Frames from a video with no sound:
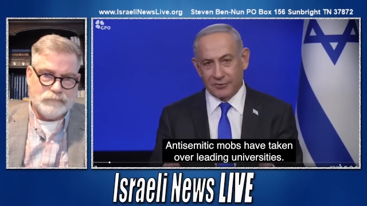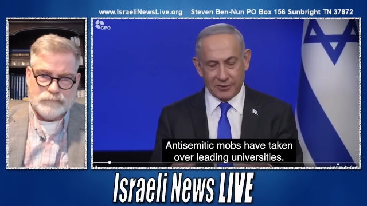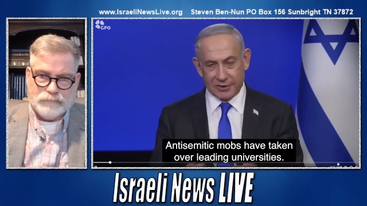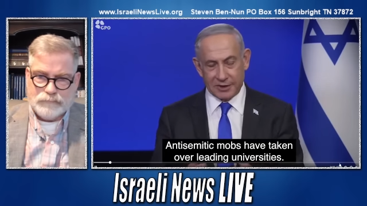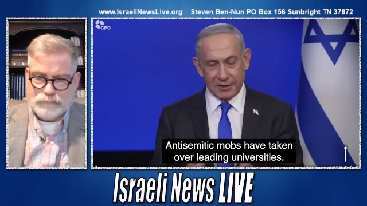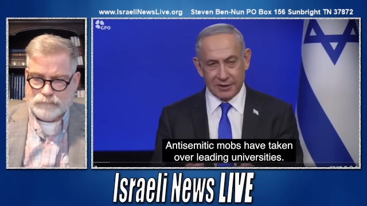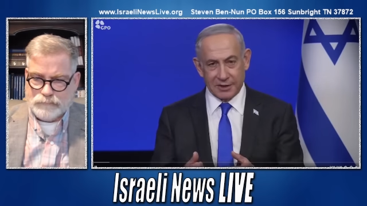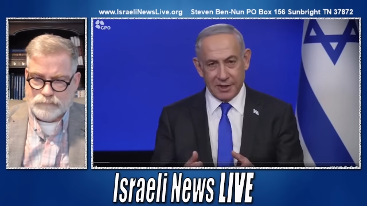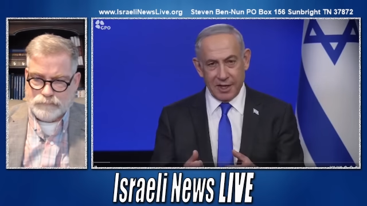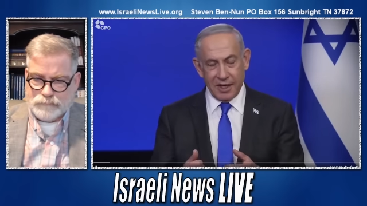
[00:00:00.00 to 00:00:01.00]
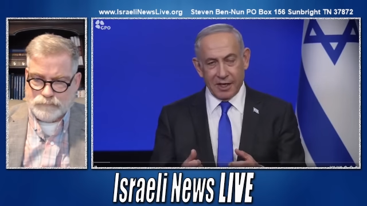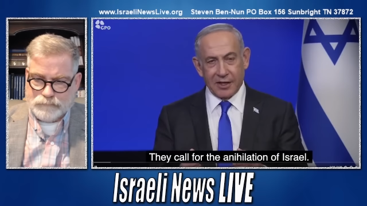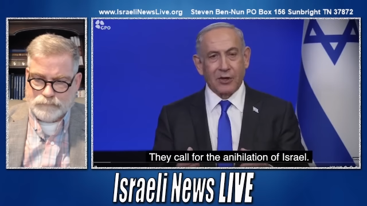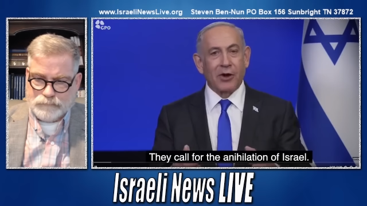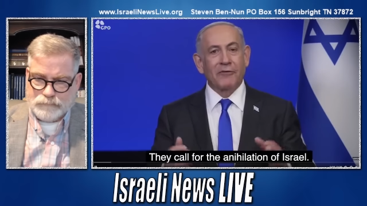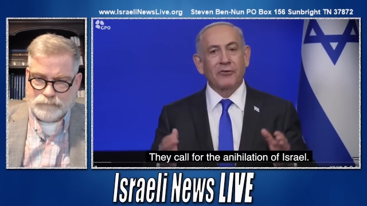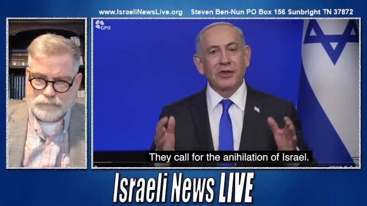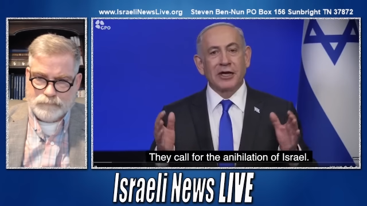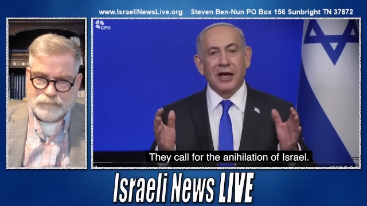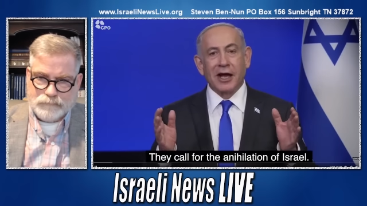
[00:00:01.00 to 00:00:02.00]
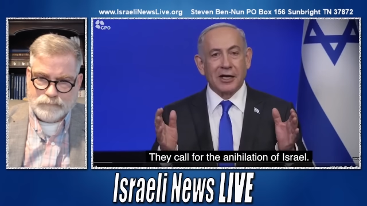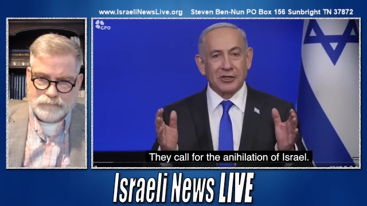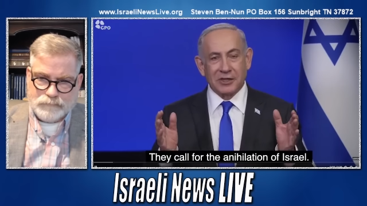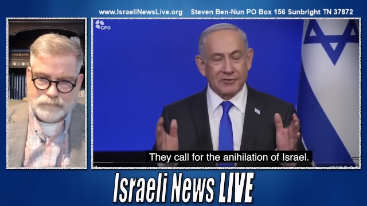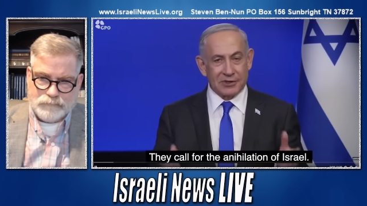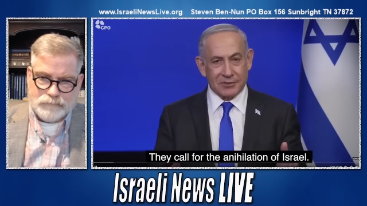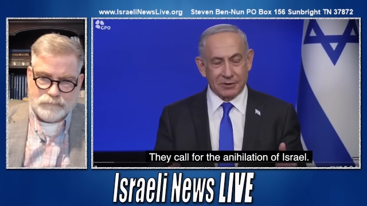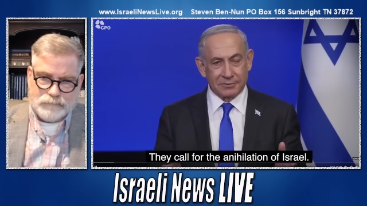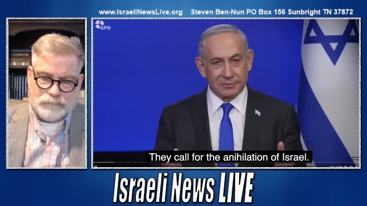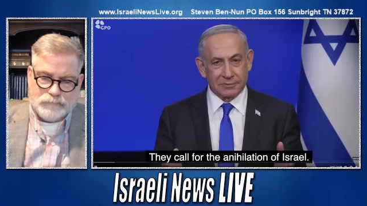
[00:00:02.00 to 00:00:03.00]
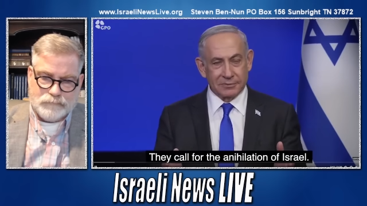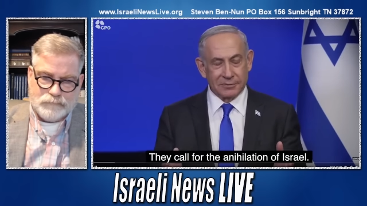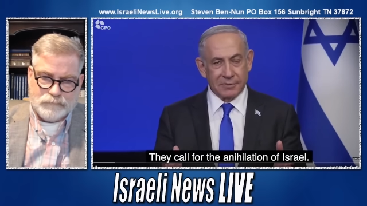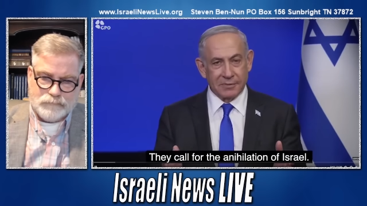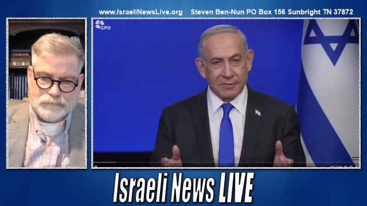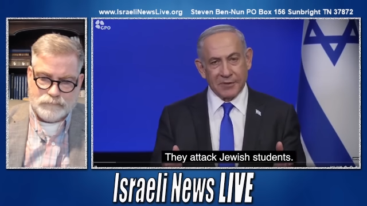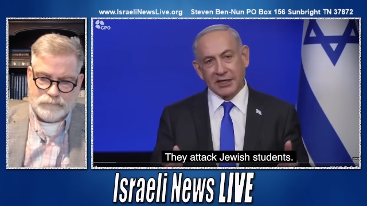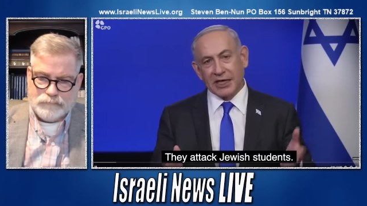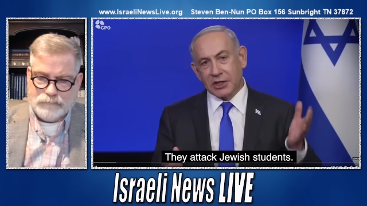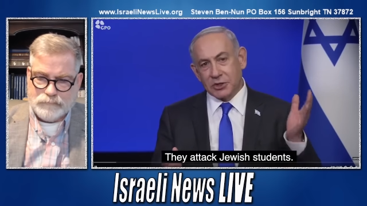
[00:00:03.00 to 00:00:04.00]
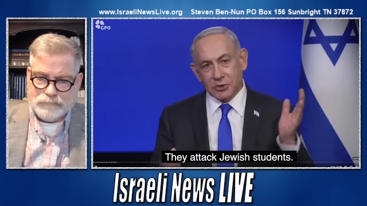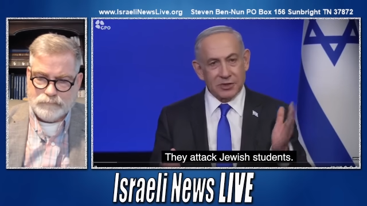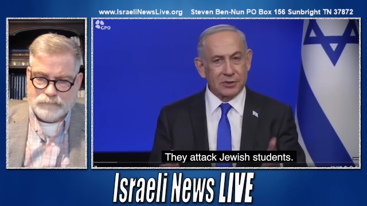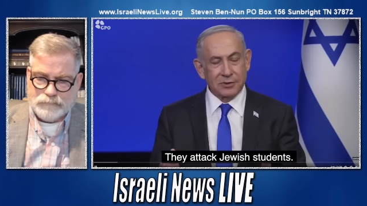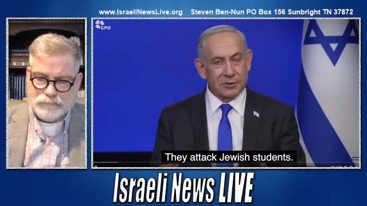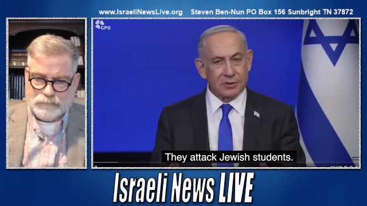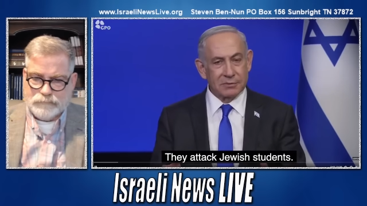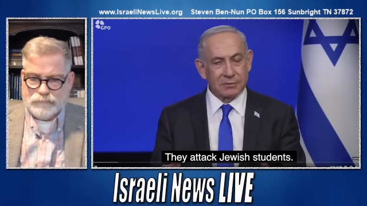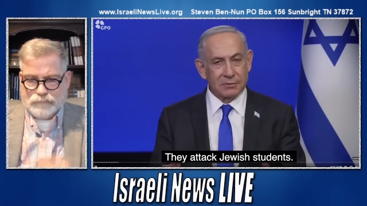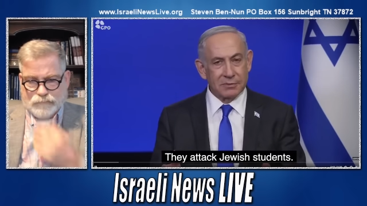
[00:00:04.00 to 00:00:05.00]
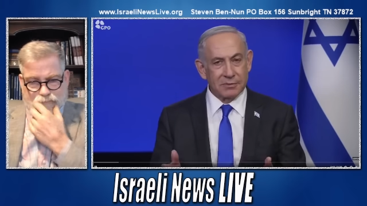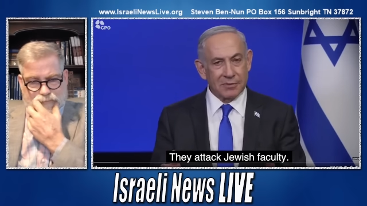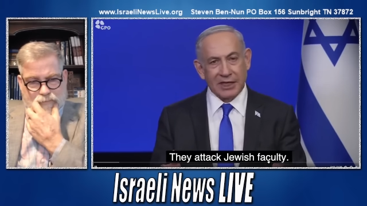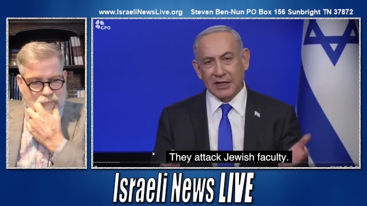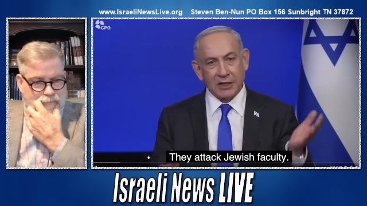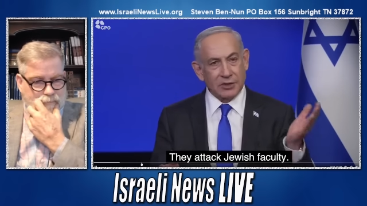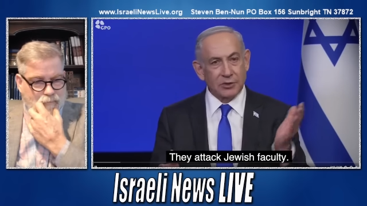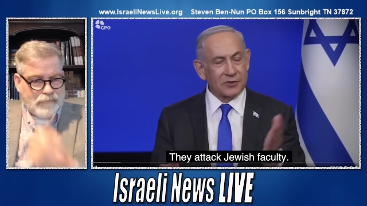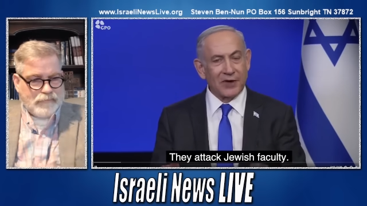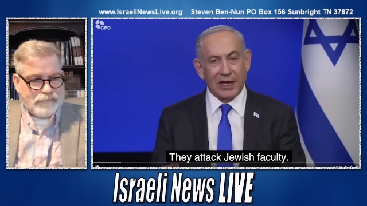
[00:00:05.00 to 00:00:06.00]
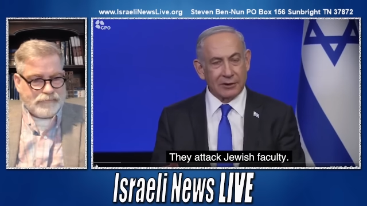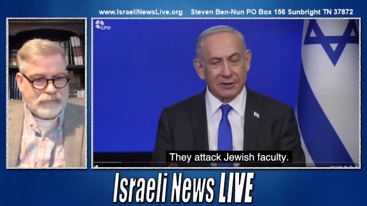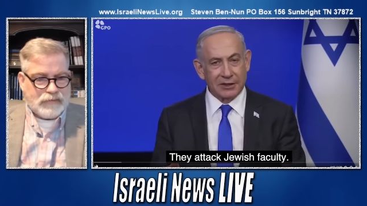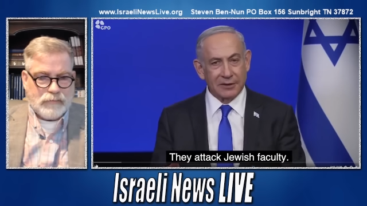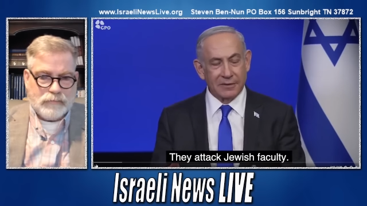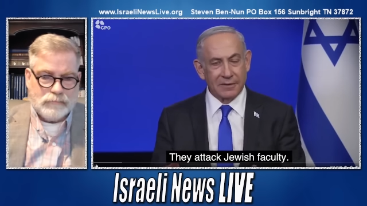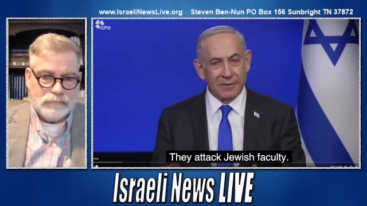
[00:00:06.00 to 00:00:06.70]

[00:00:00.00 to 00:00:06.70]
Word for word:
Speaker 1: universities. They call for the annihilation of Israel. They attack Jewish students. They attack Jewish faculty.